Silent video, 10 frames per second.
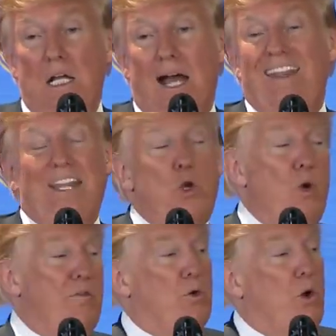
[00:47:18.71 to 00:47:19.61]
I think
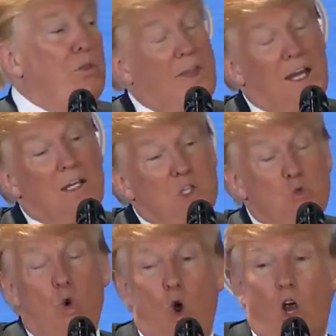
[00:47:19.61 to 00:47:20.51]
whoever wrote that is
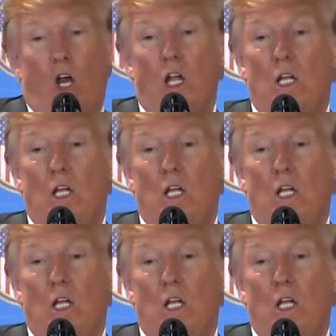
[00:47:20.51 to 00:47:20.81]
wrong.